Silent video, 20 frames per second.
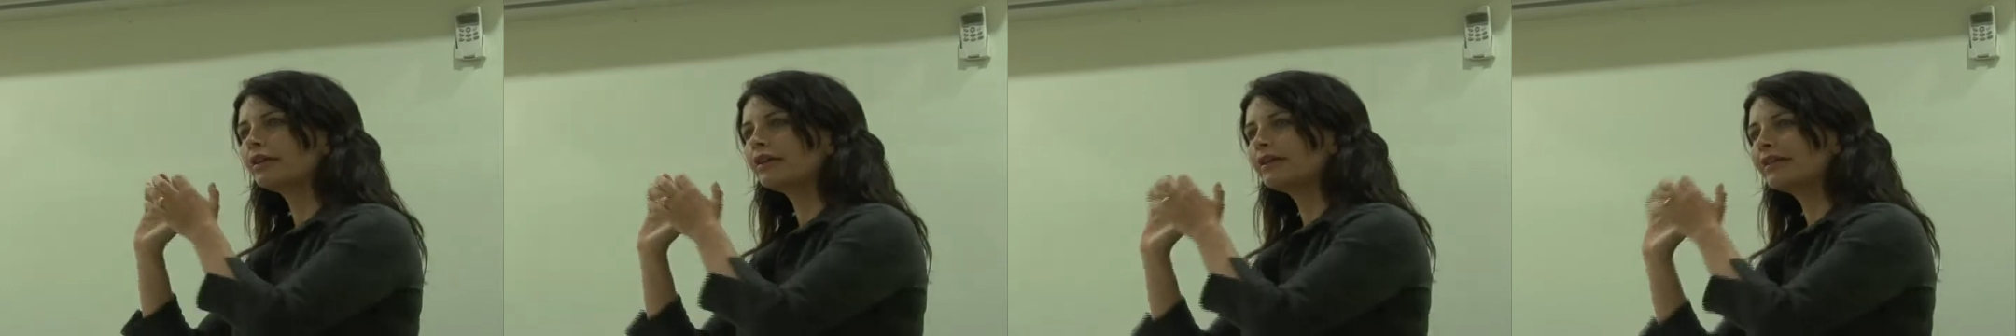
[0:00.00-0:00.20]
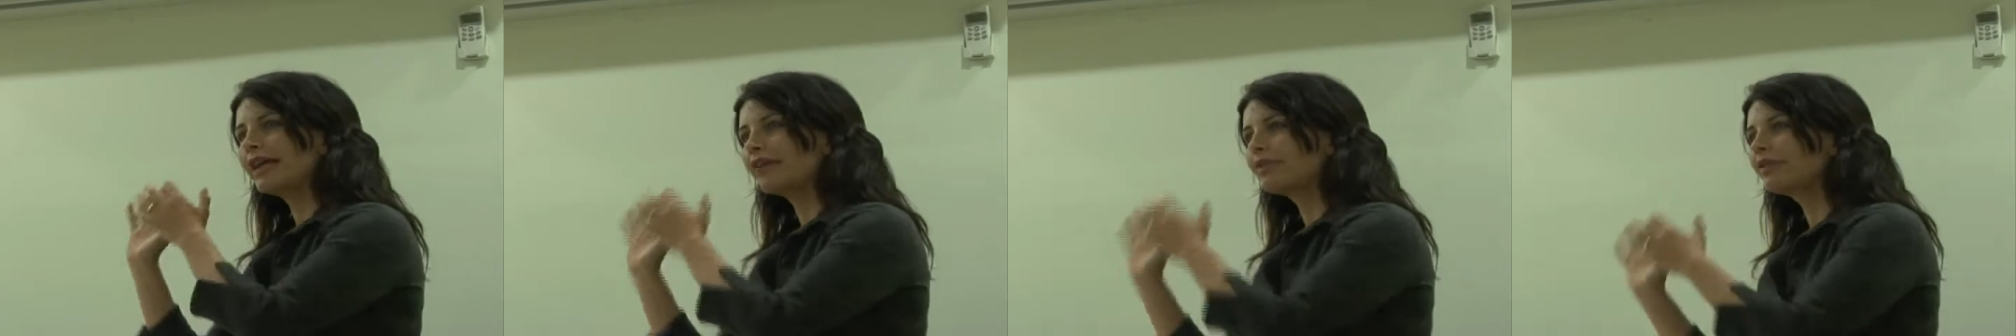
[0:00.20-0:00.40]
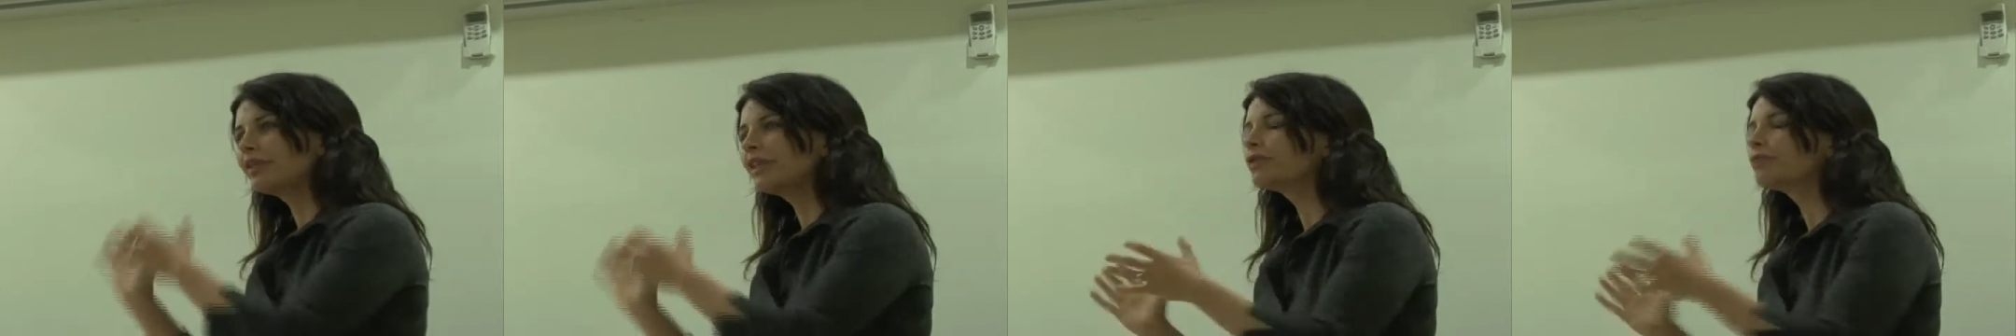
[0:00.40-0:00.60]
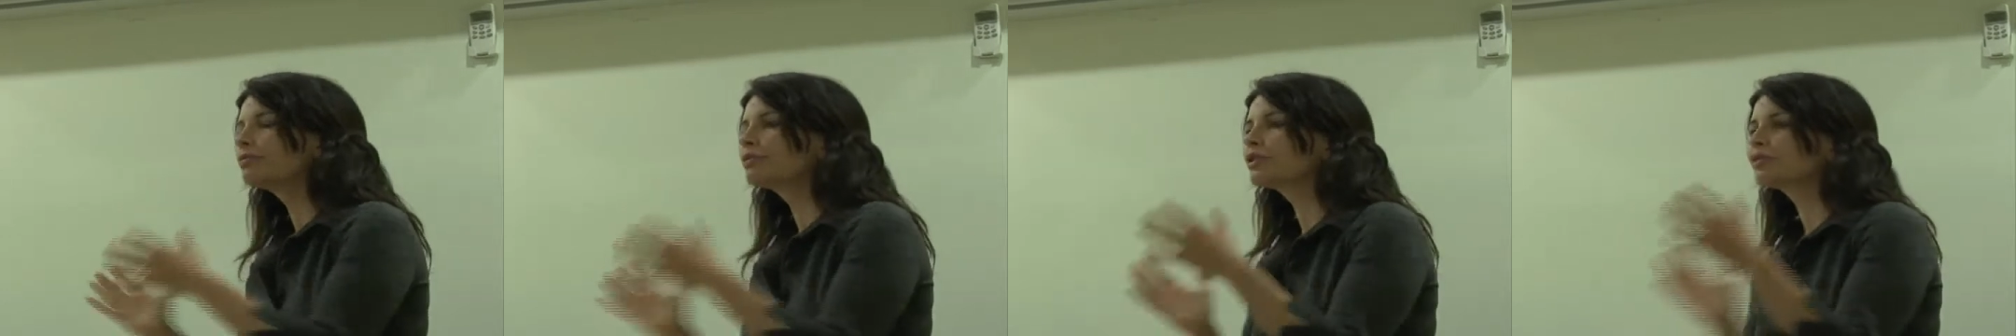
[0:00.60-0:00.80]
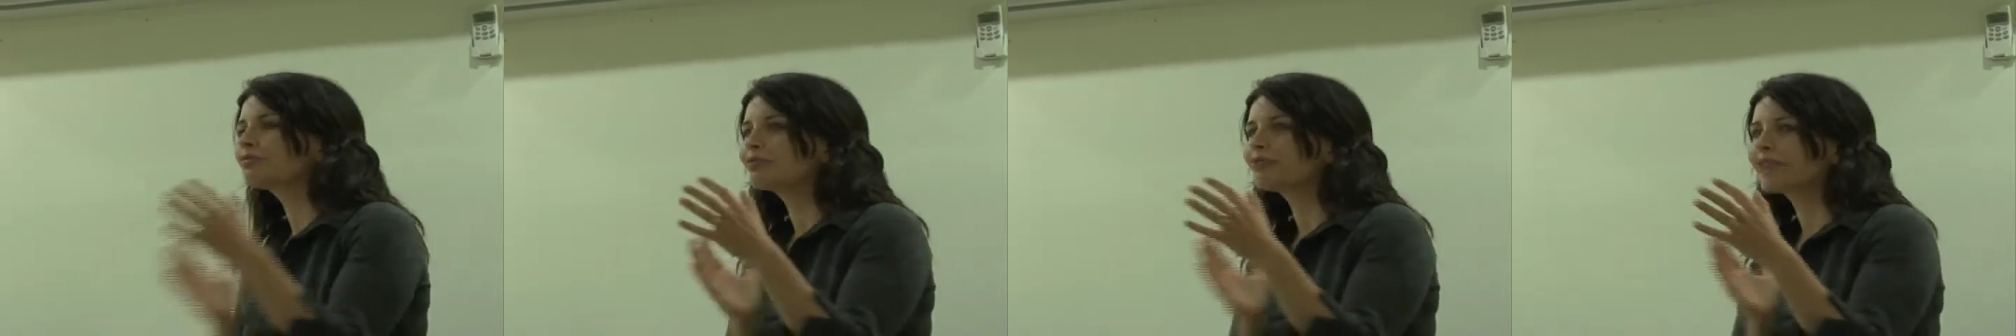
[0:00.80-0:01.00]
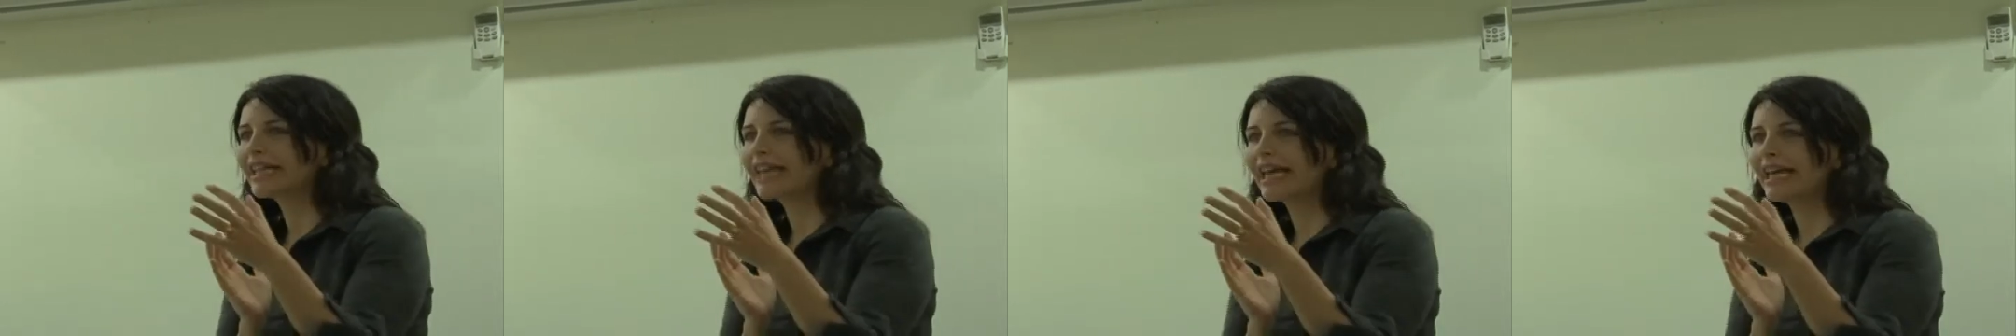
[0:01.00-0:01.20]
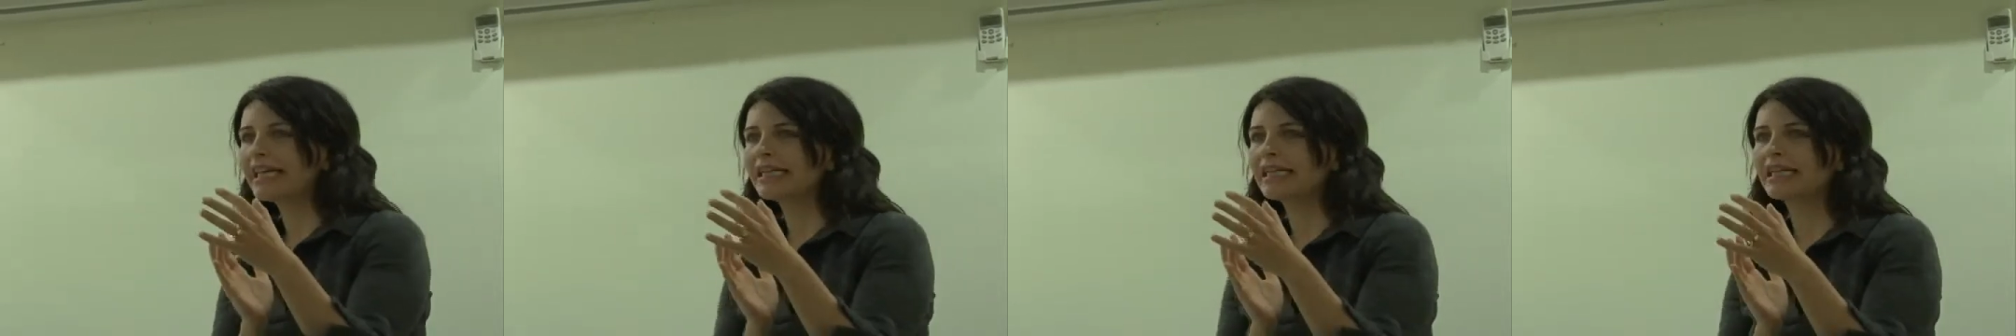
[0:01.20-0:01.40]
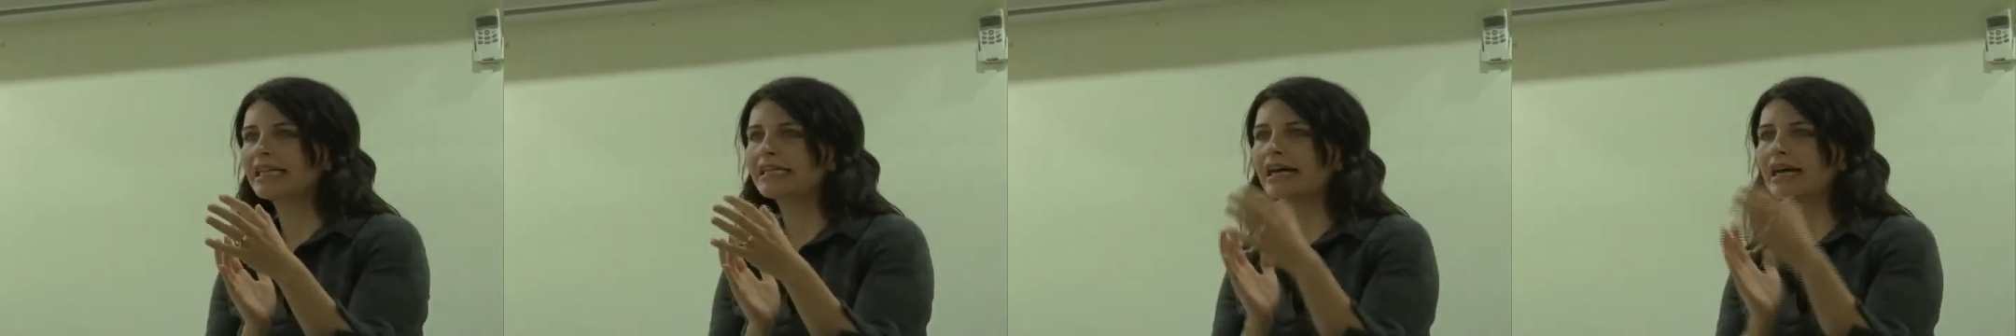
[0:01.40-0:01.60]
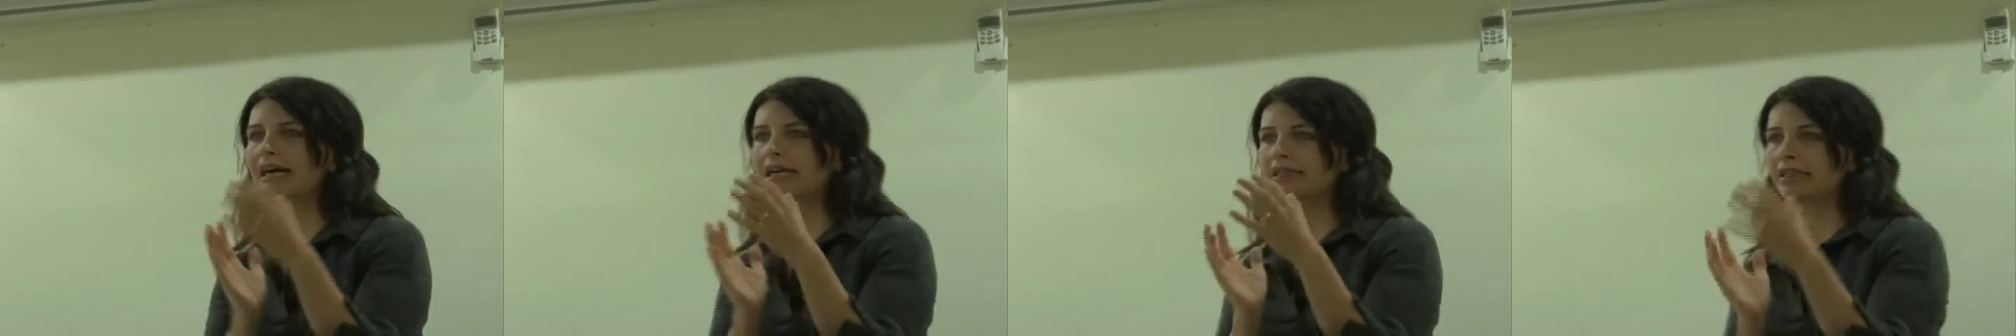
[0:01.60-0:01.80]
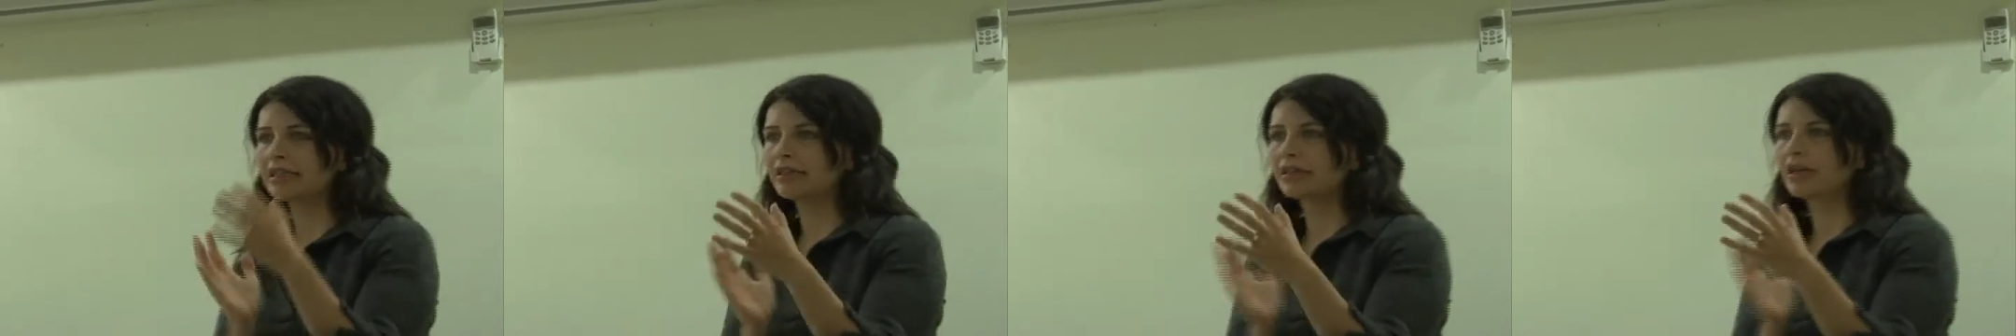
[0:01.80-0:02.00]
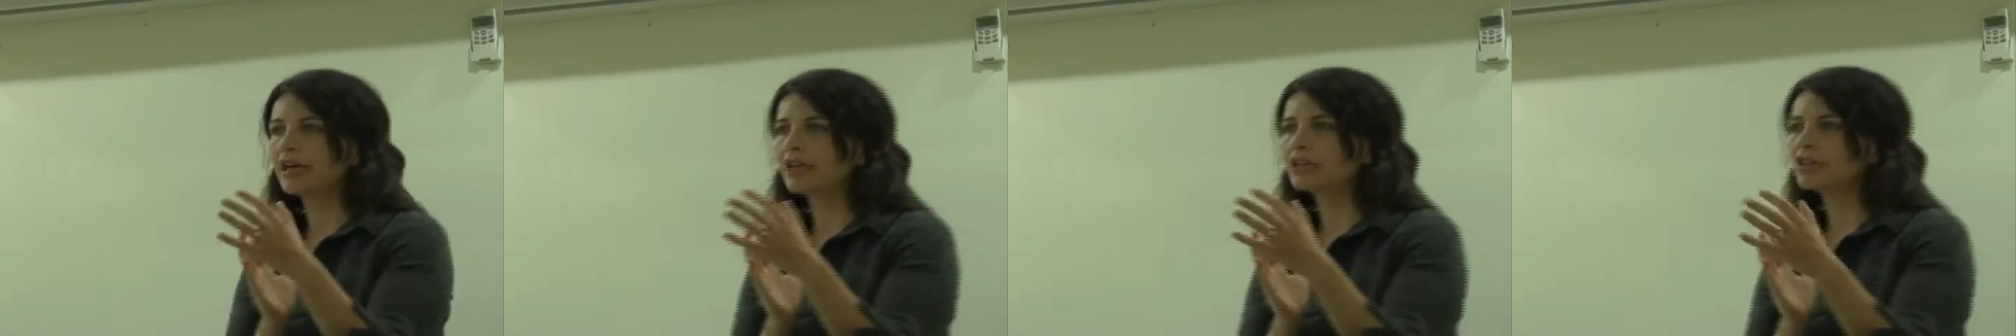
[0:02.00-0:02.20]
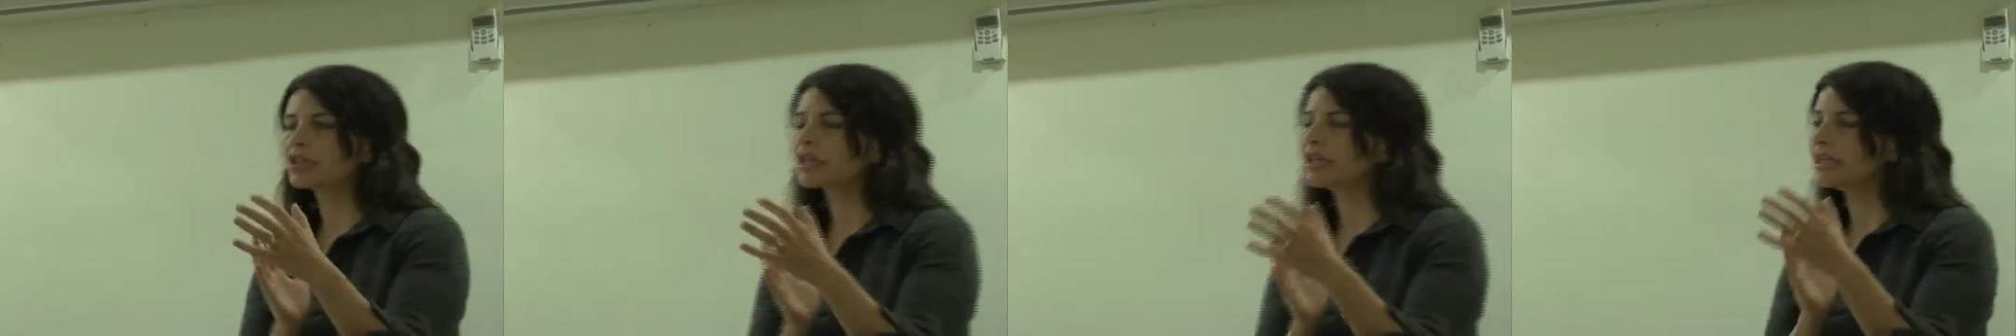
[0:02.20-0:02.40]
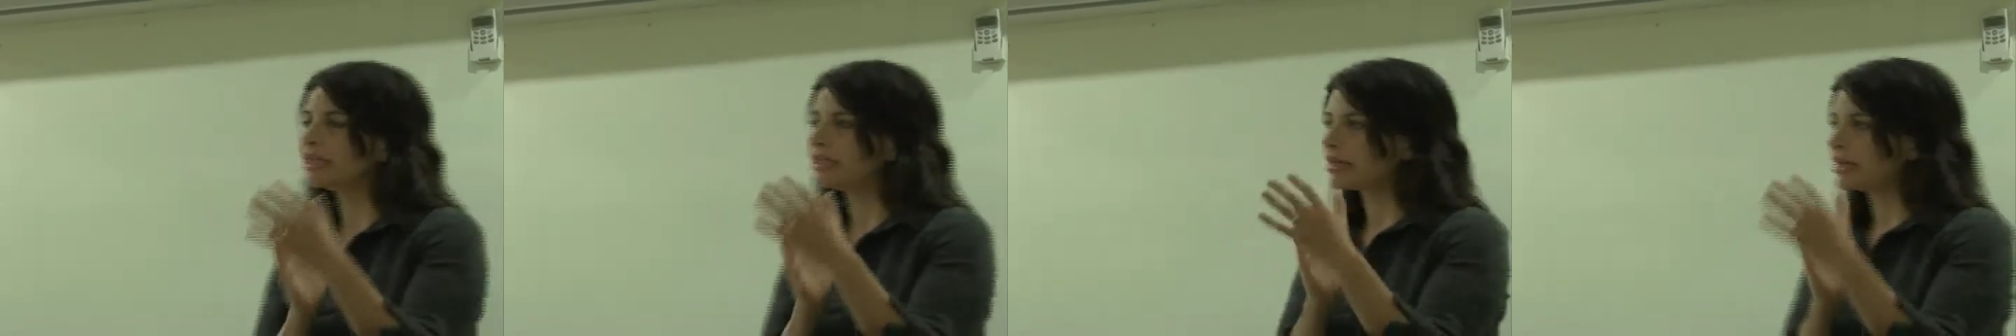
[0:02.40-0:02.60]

Now, this was related ideologically